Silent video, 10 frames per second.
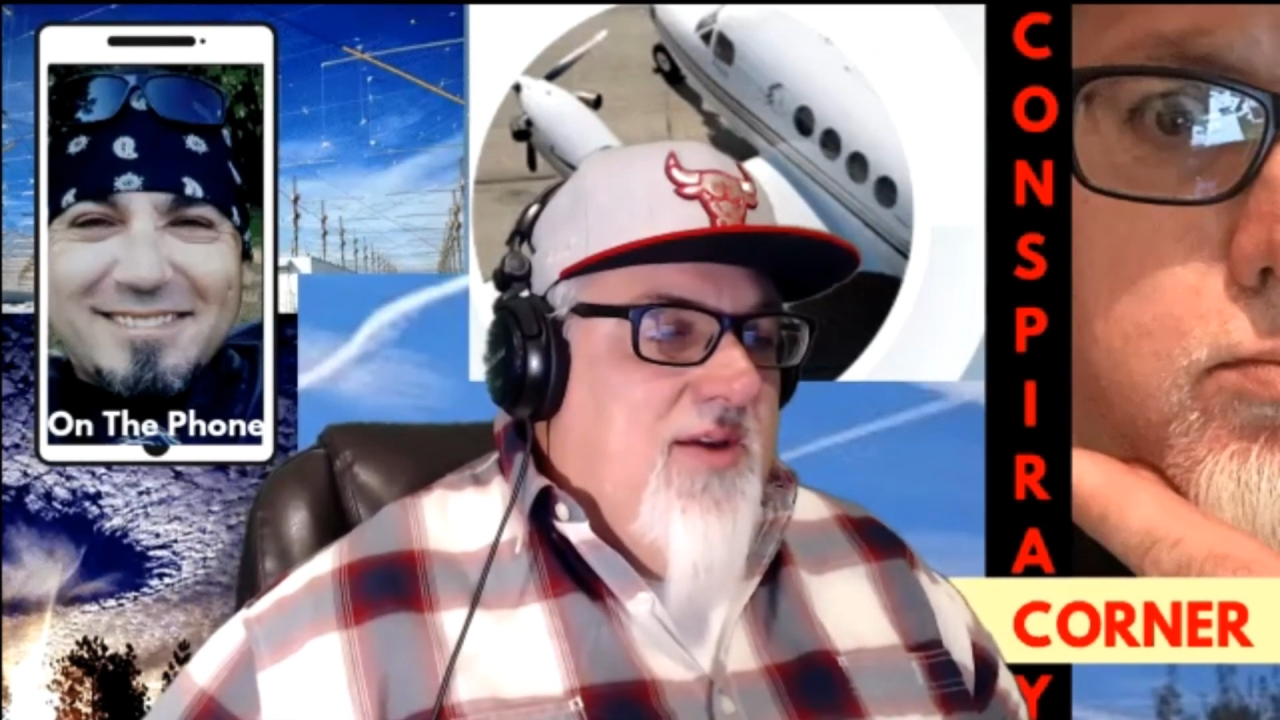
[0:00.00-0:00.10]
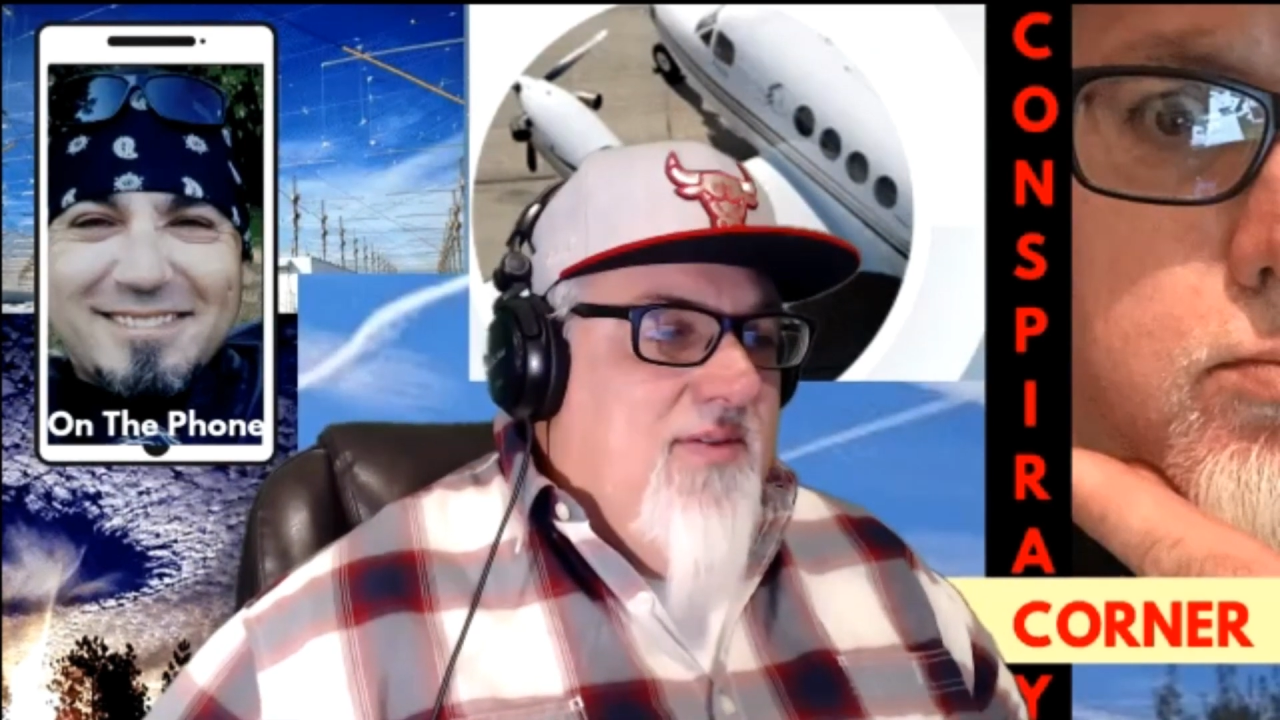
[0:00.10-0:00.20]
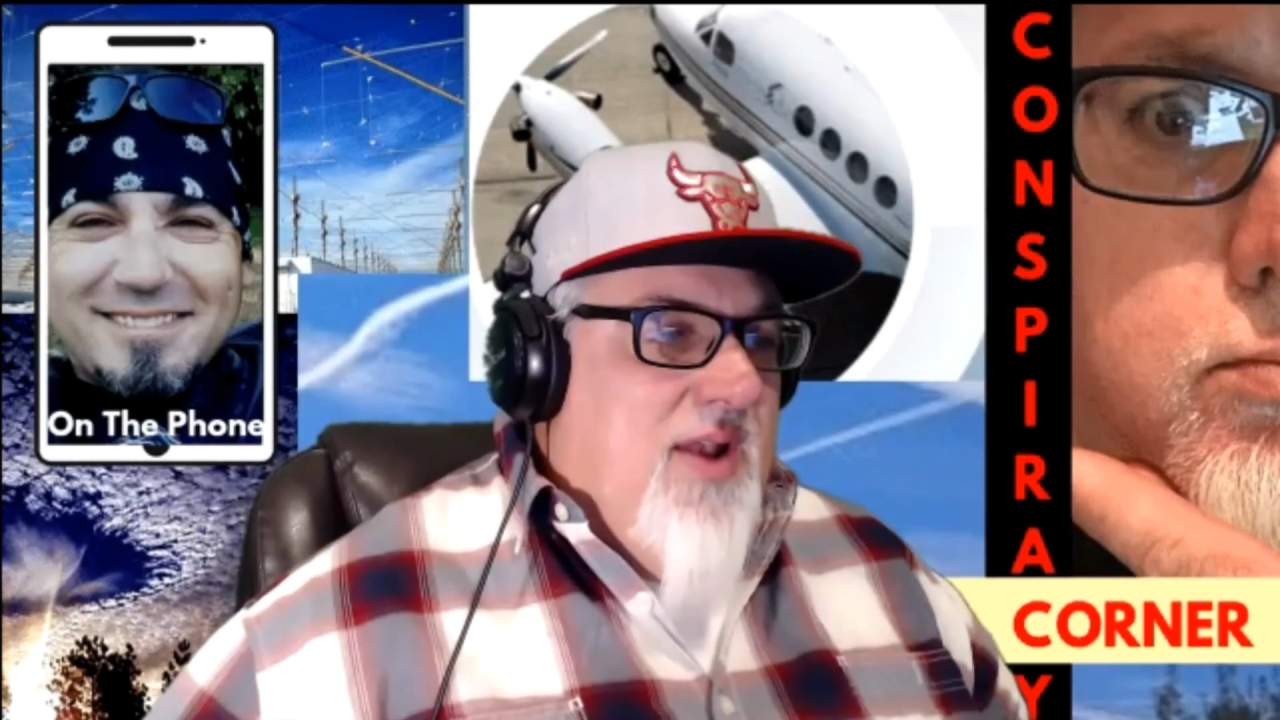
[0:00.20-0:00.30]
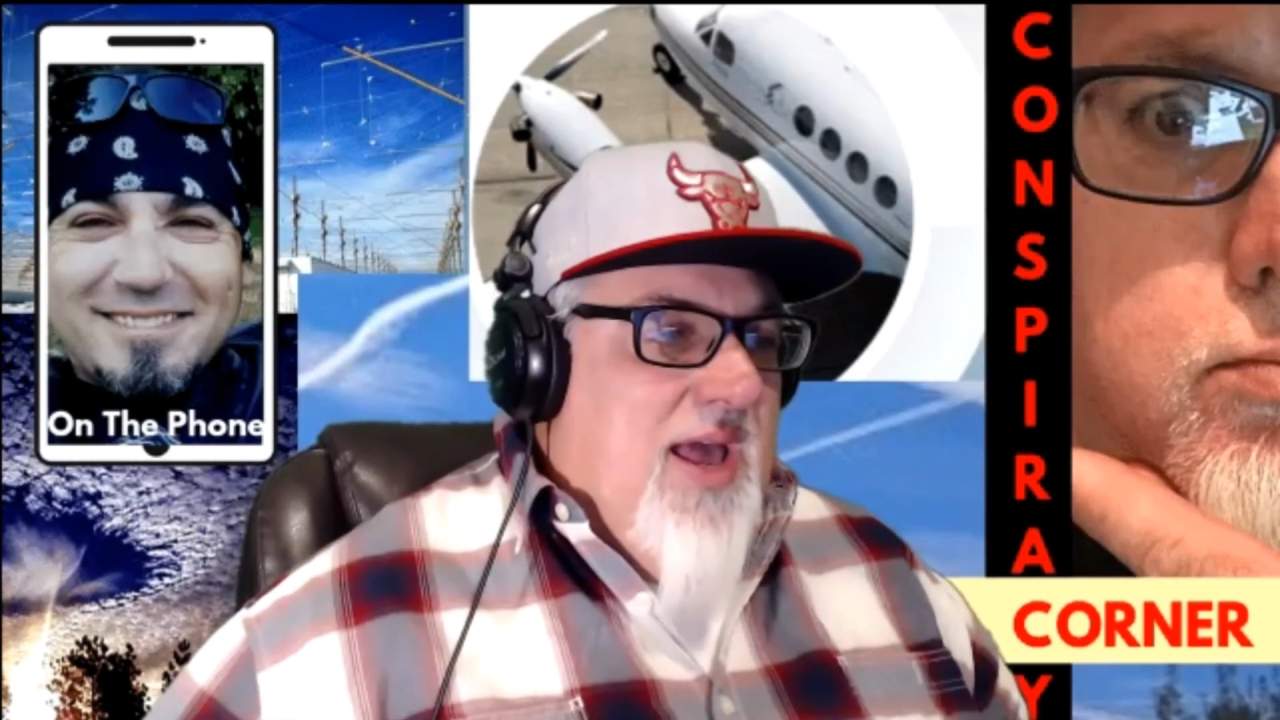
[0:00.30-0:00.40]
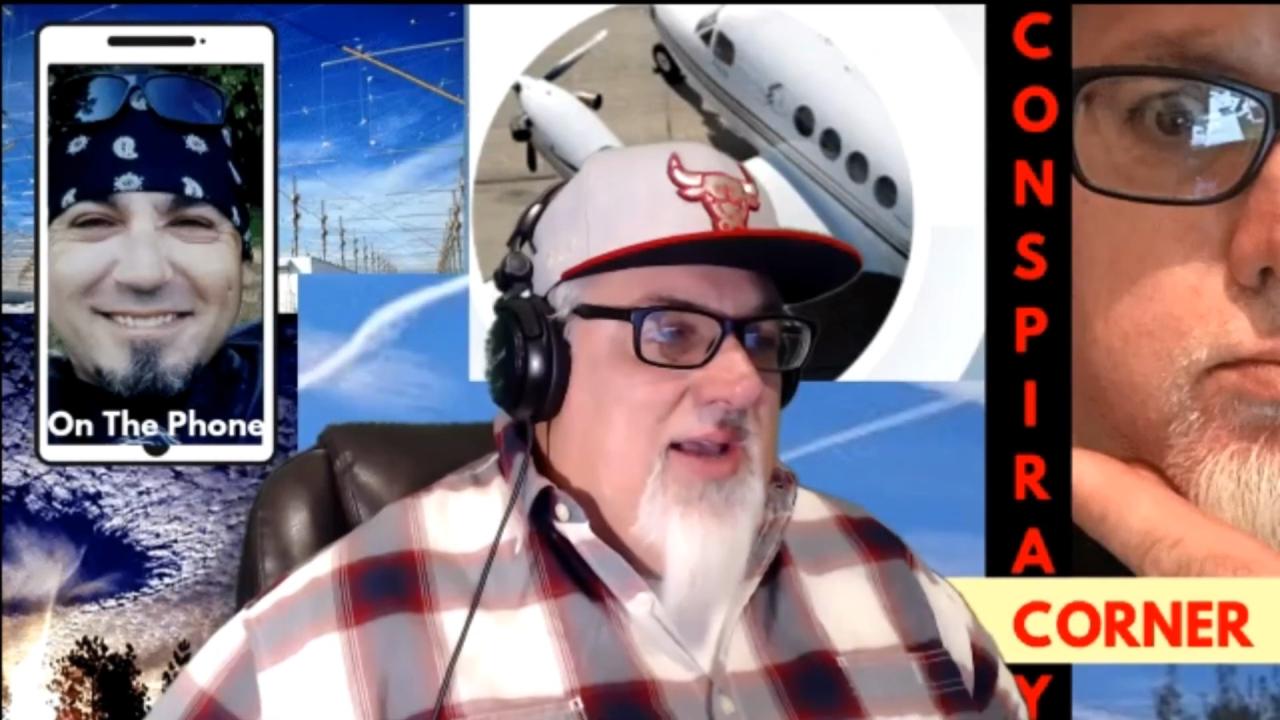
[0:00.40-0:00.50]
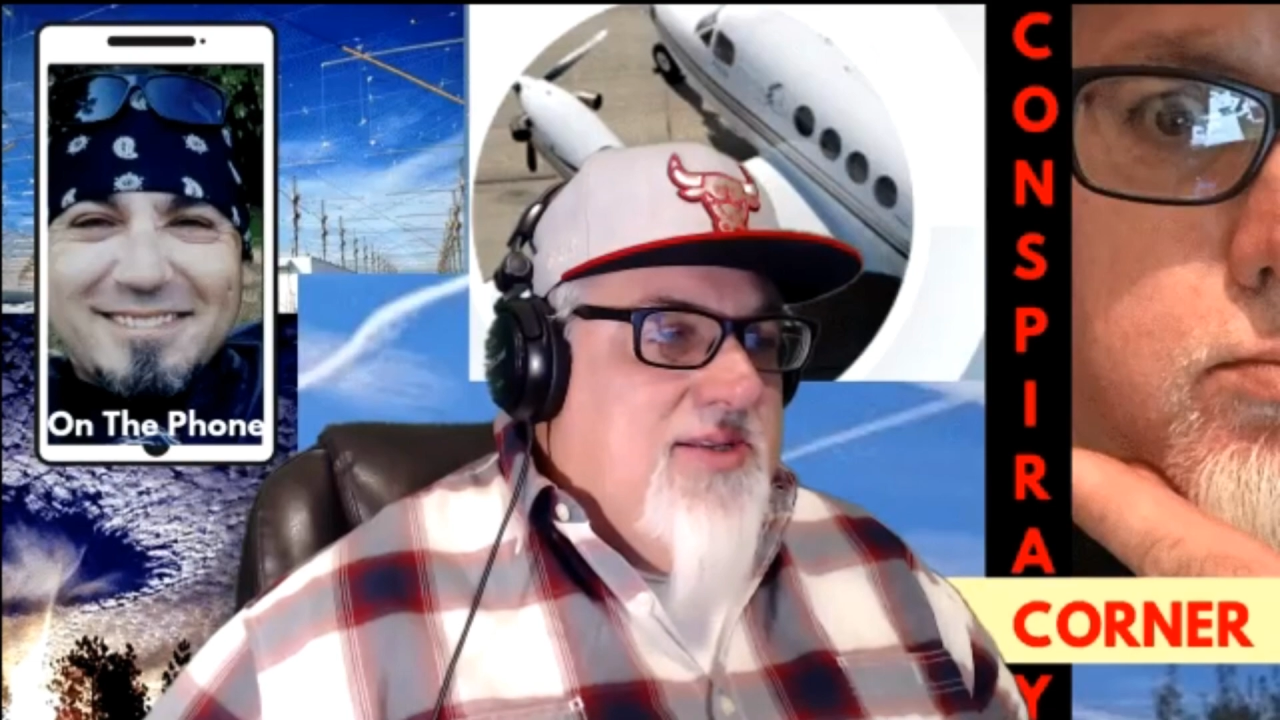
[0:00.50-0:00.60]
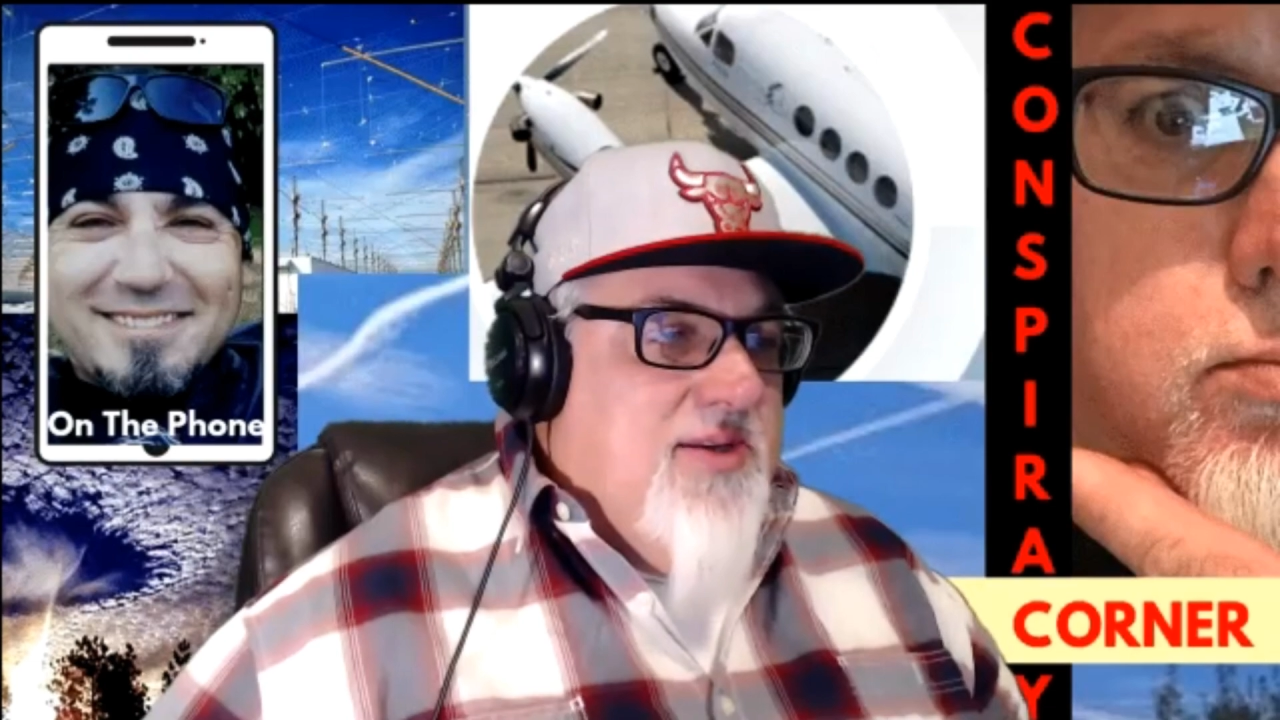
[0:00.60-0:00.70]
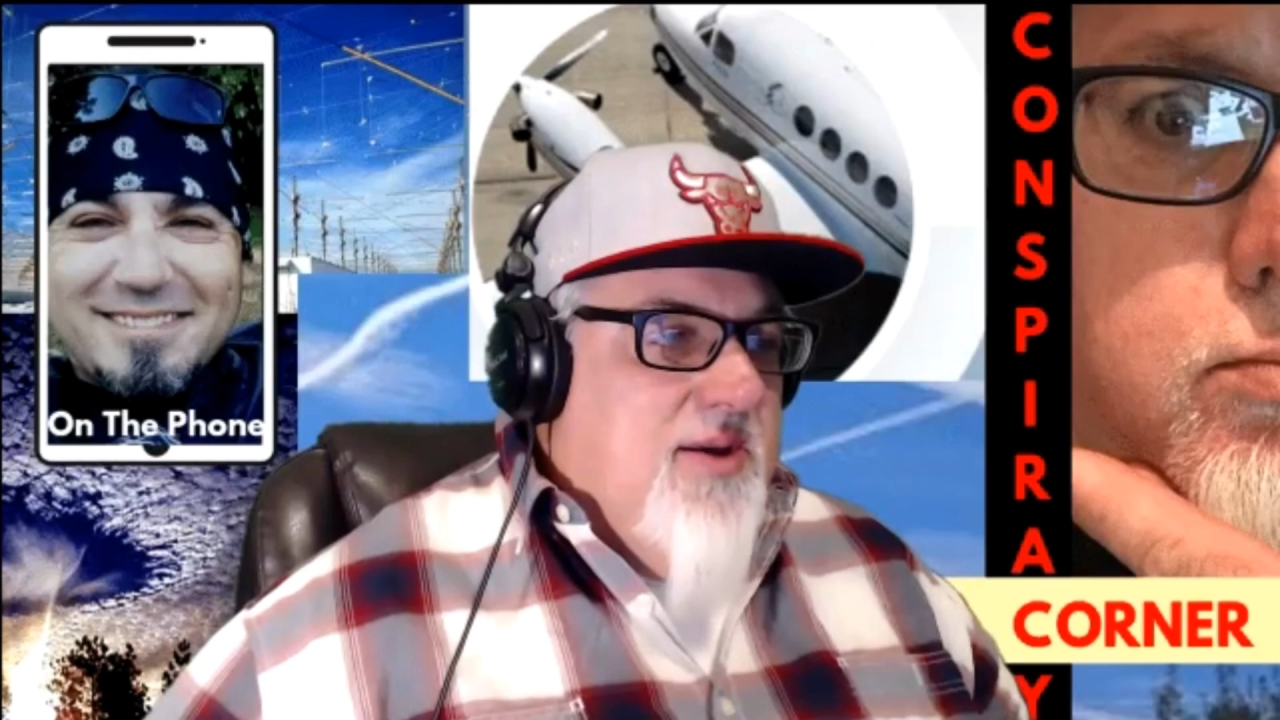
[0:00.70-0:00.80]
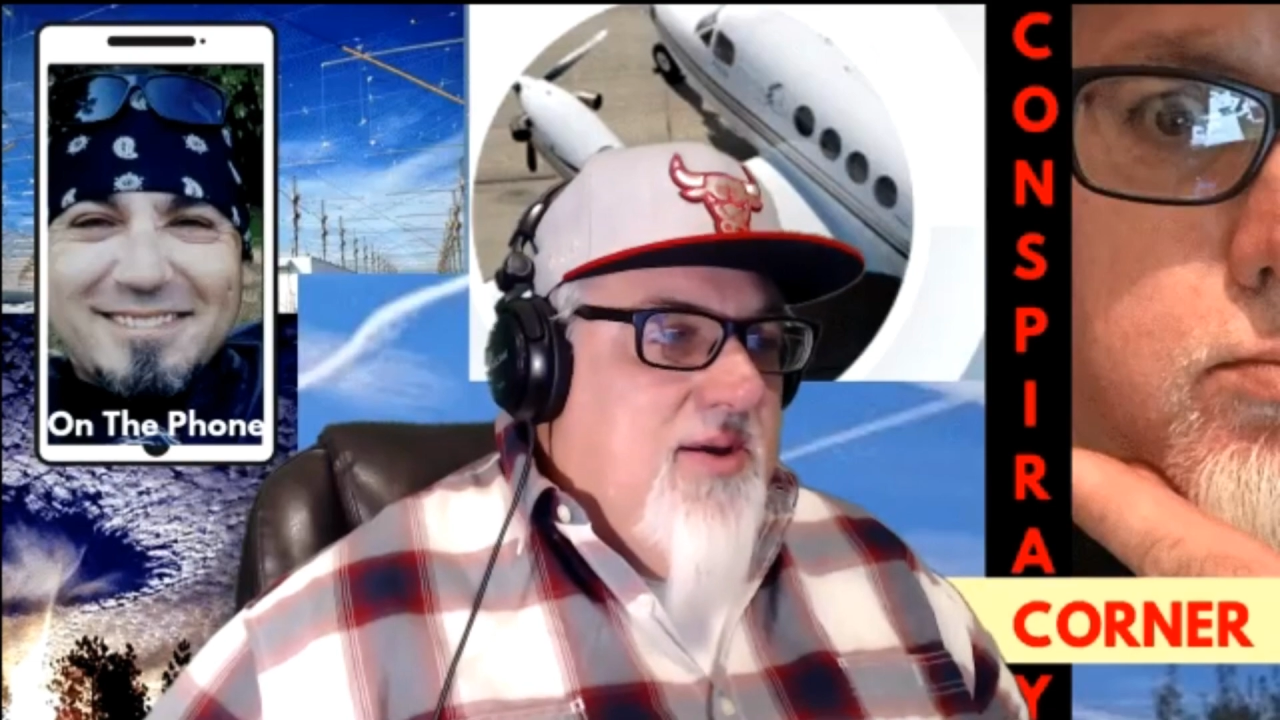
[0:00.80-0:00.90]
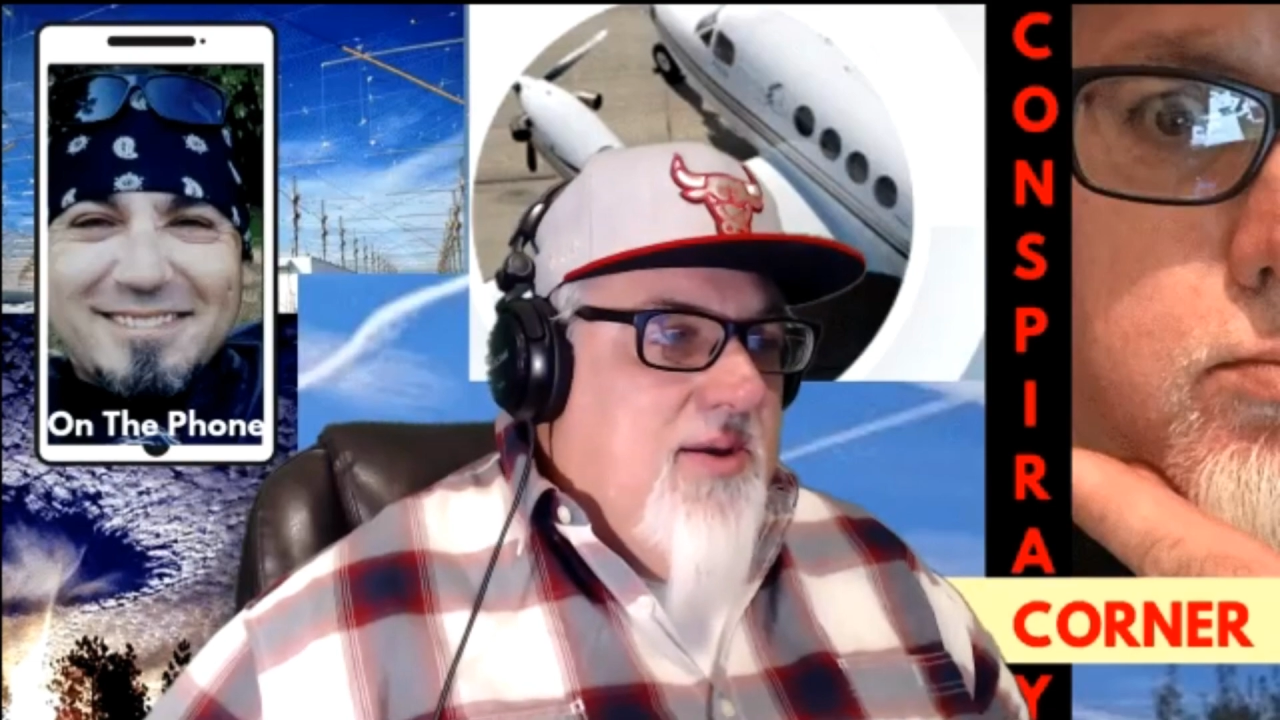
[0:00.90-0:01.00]
of
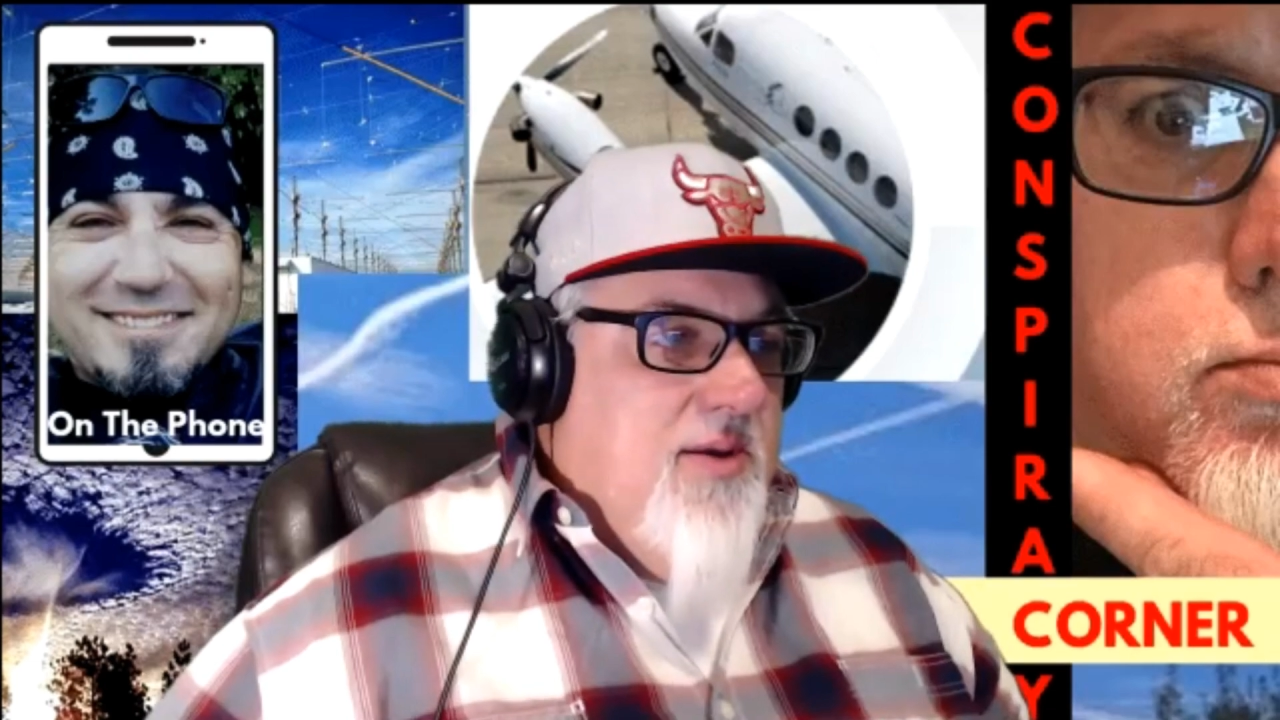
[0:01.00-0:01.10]
Alaska.